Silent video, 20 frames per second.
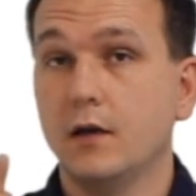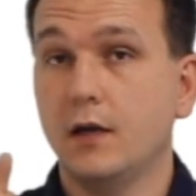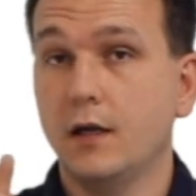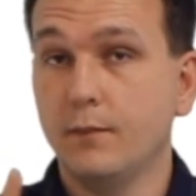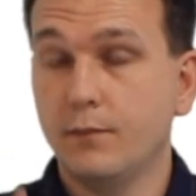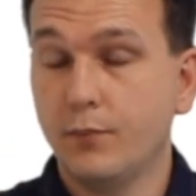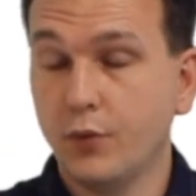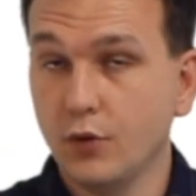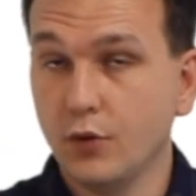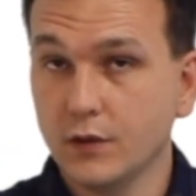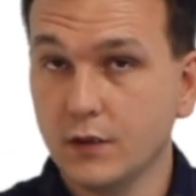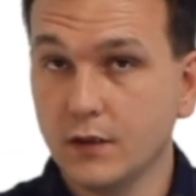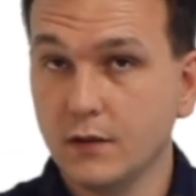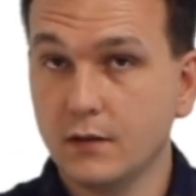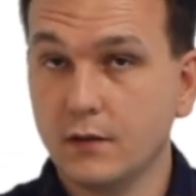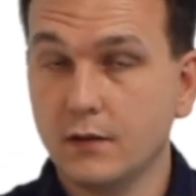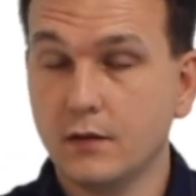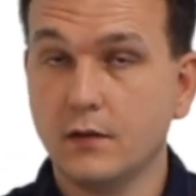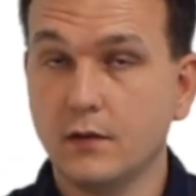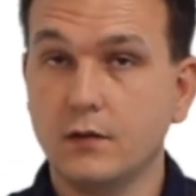
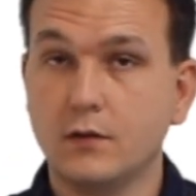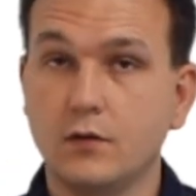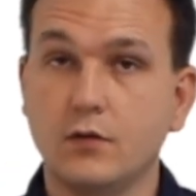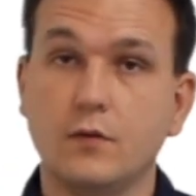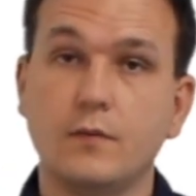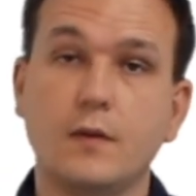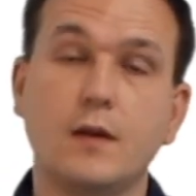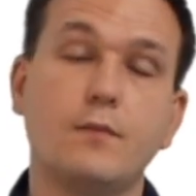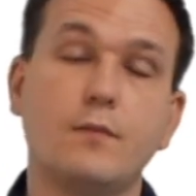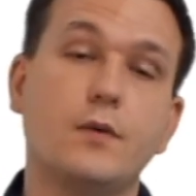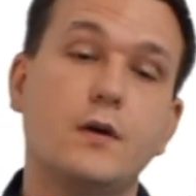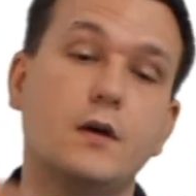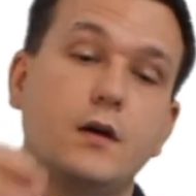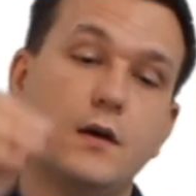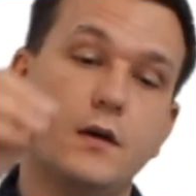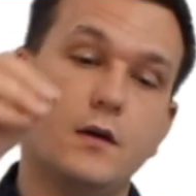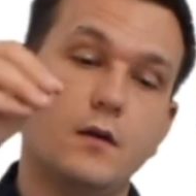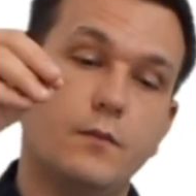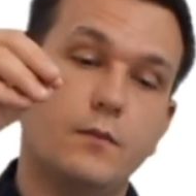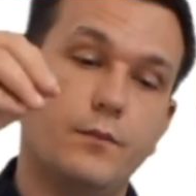Important to
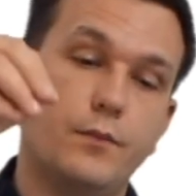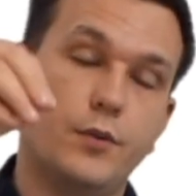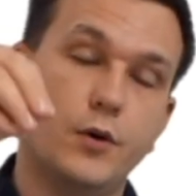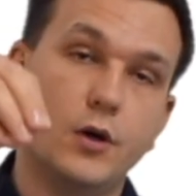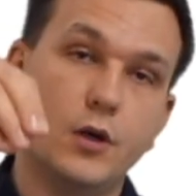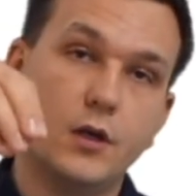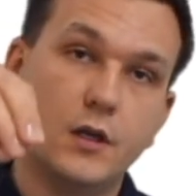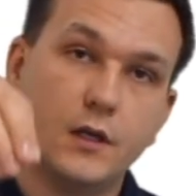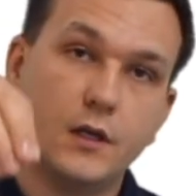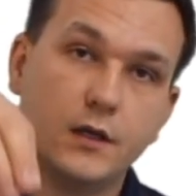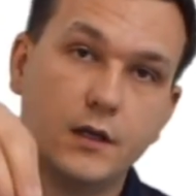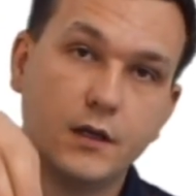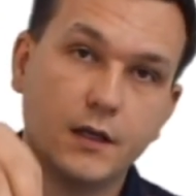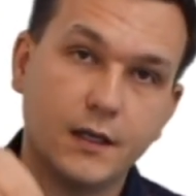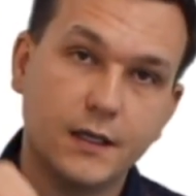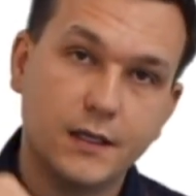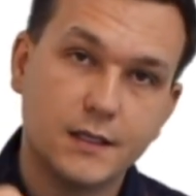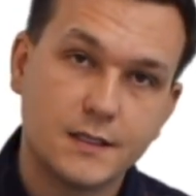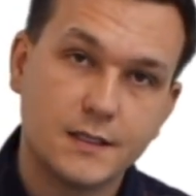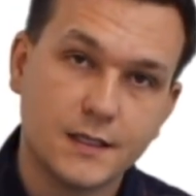remember, Berlin
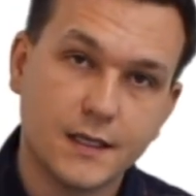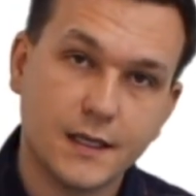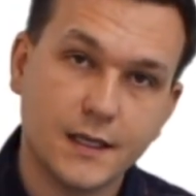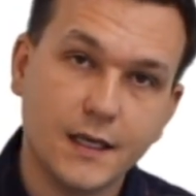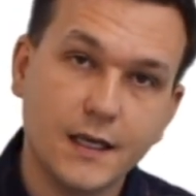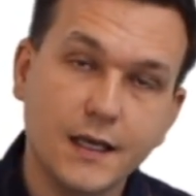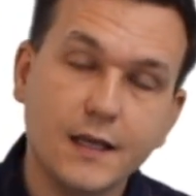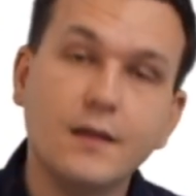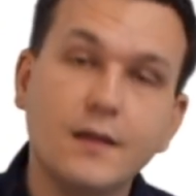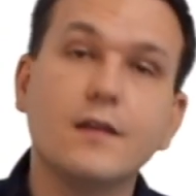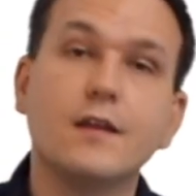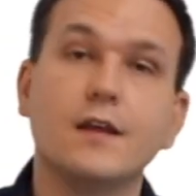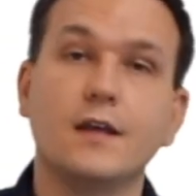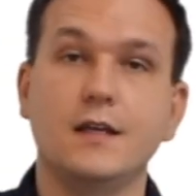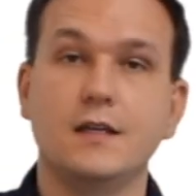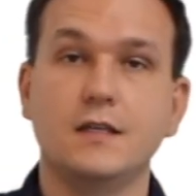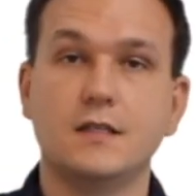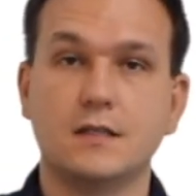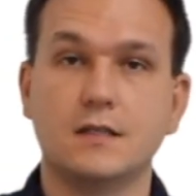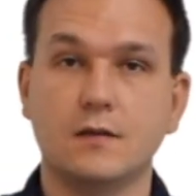is in the
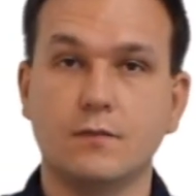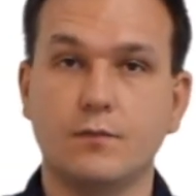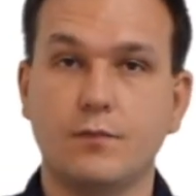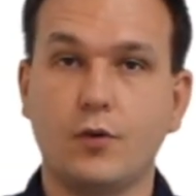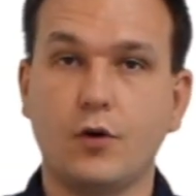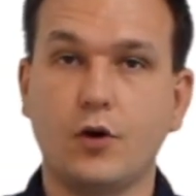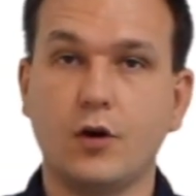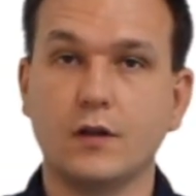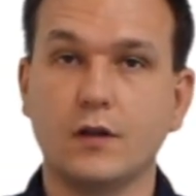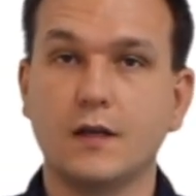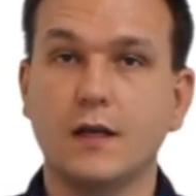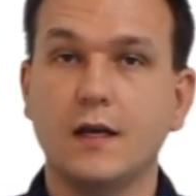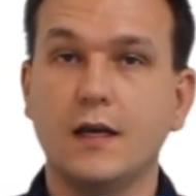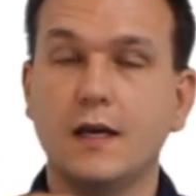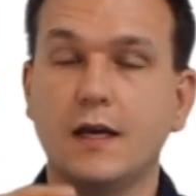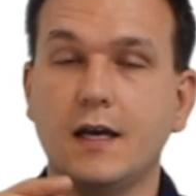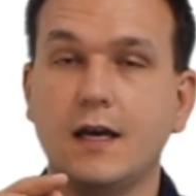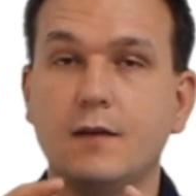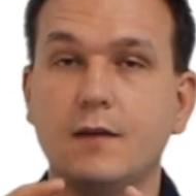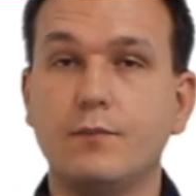eastern part,
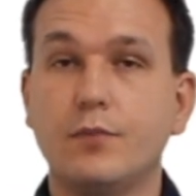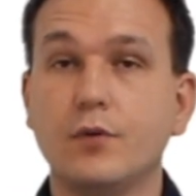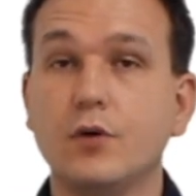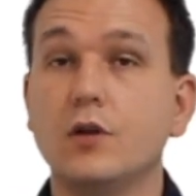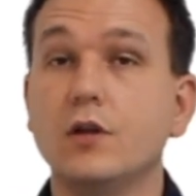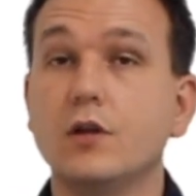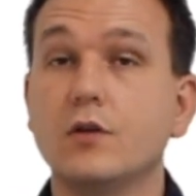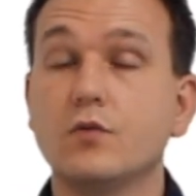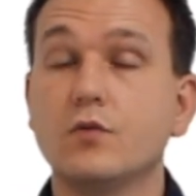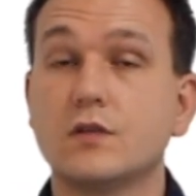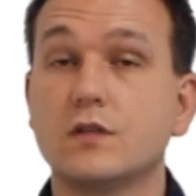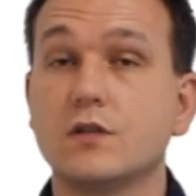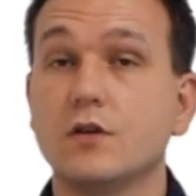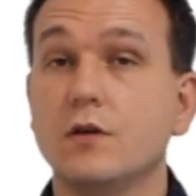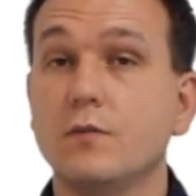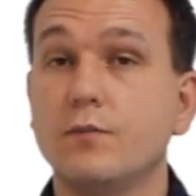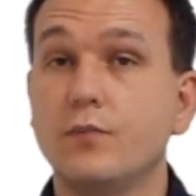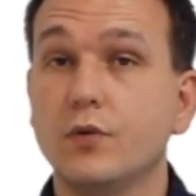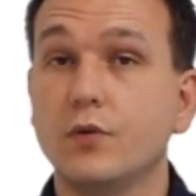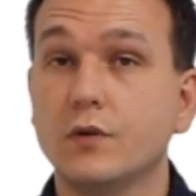and Berlin was so
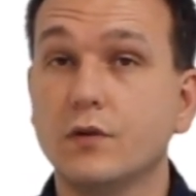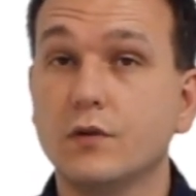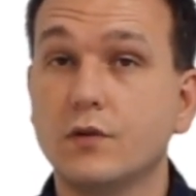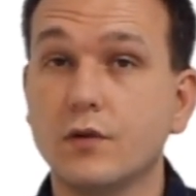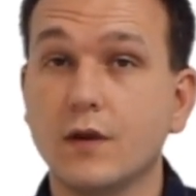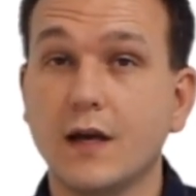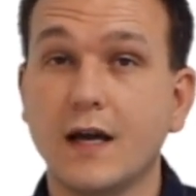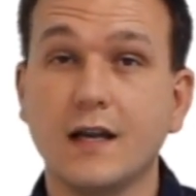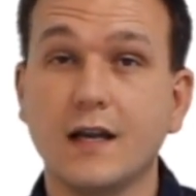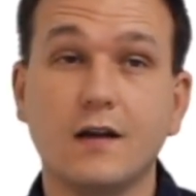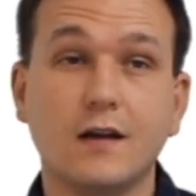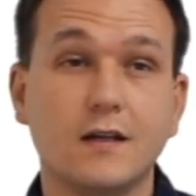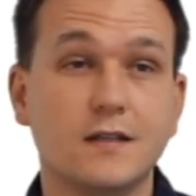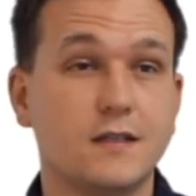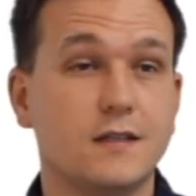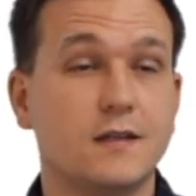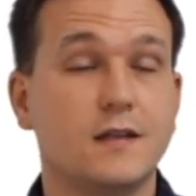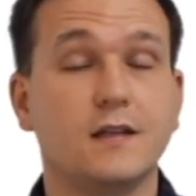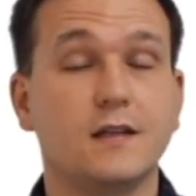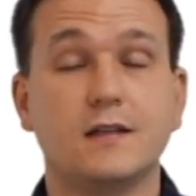important to the
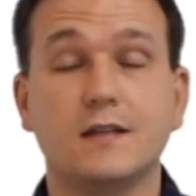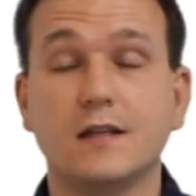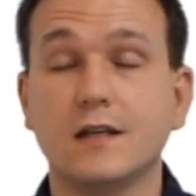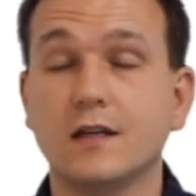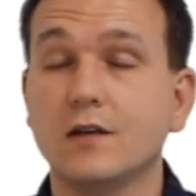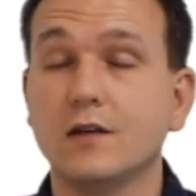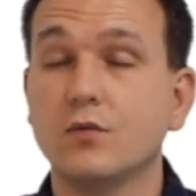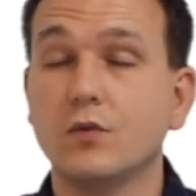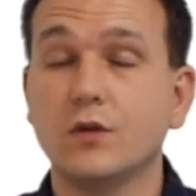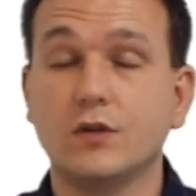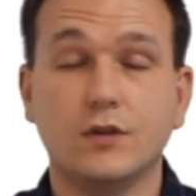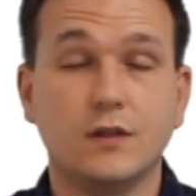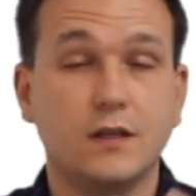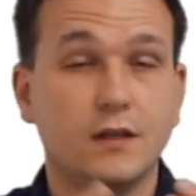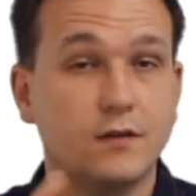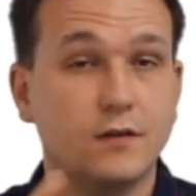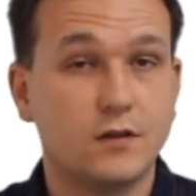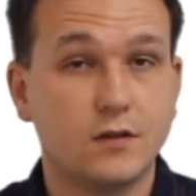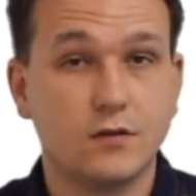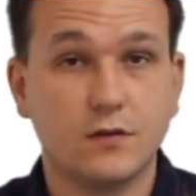Allies they didn't want to
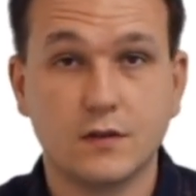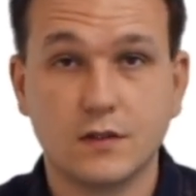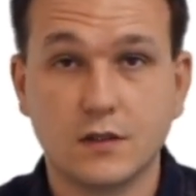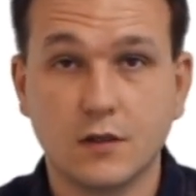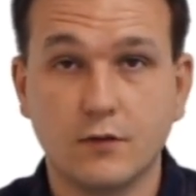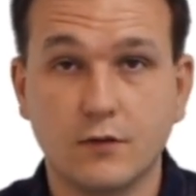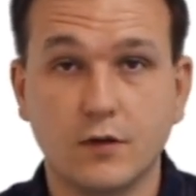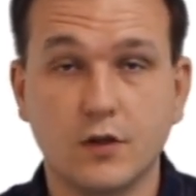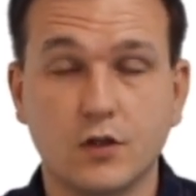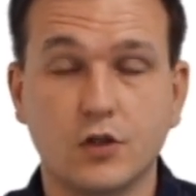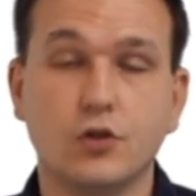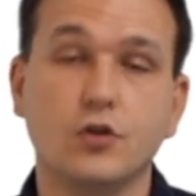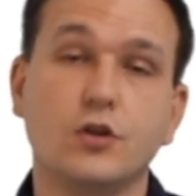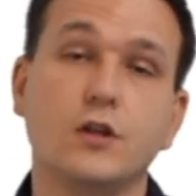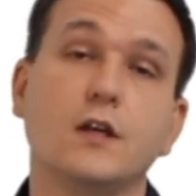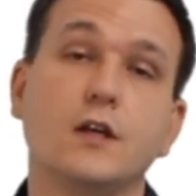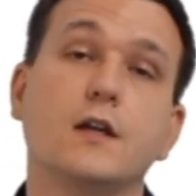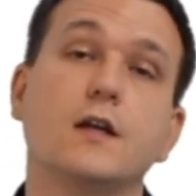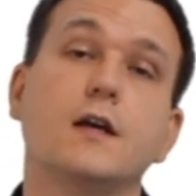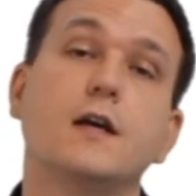give it to the Soviet
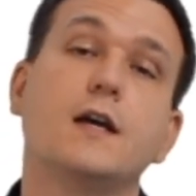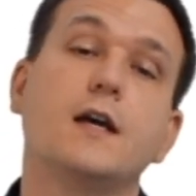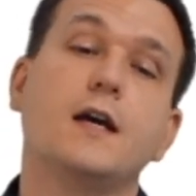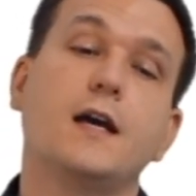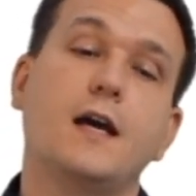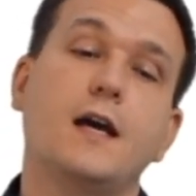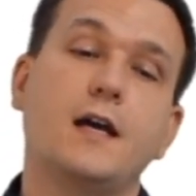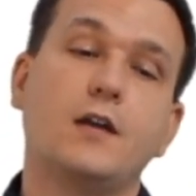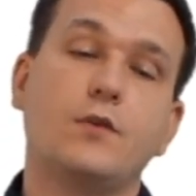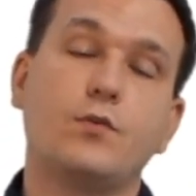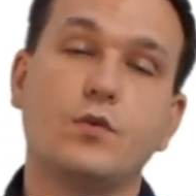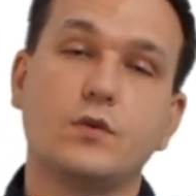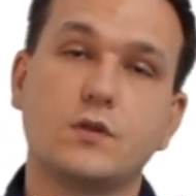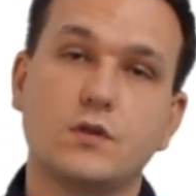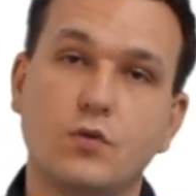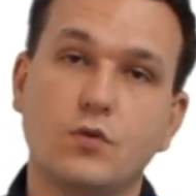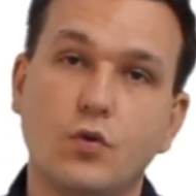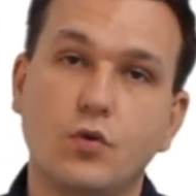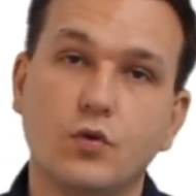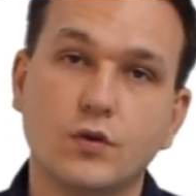Union, and it
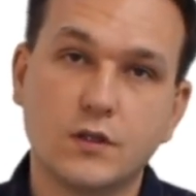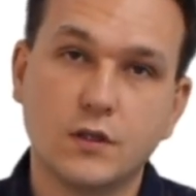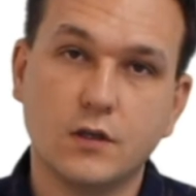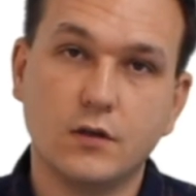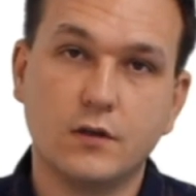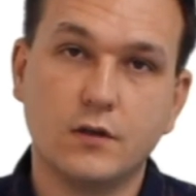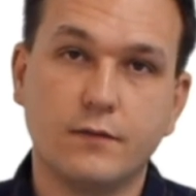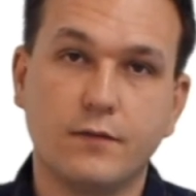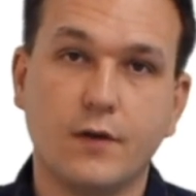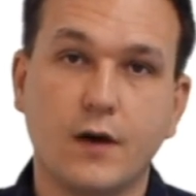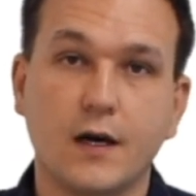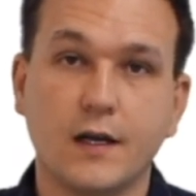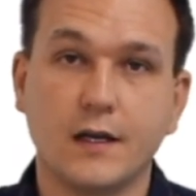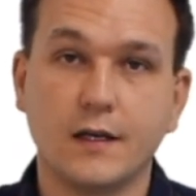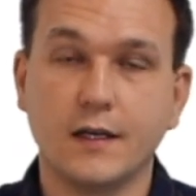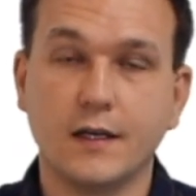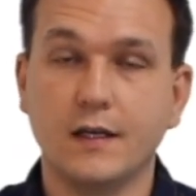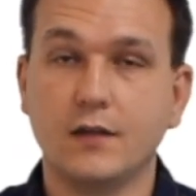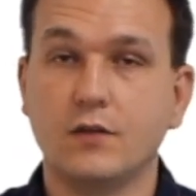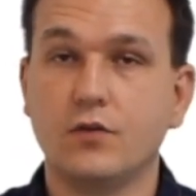was also
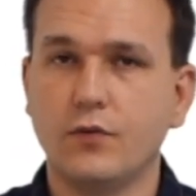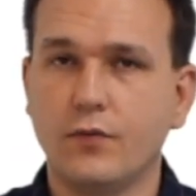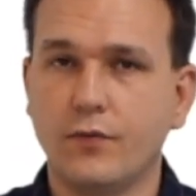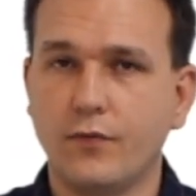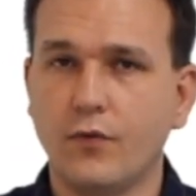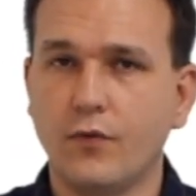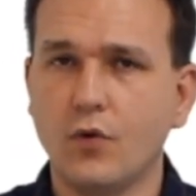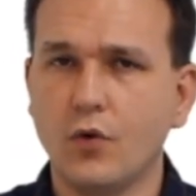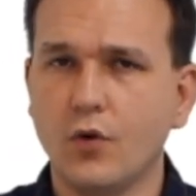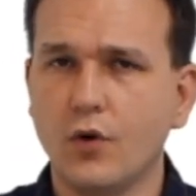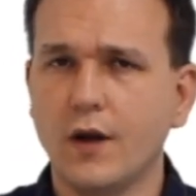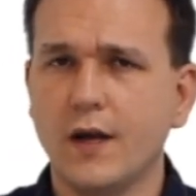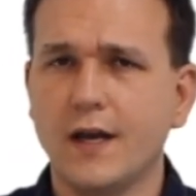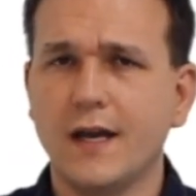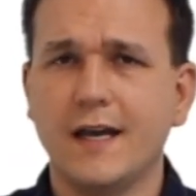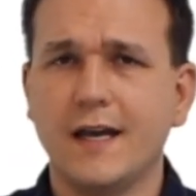divided into four.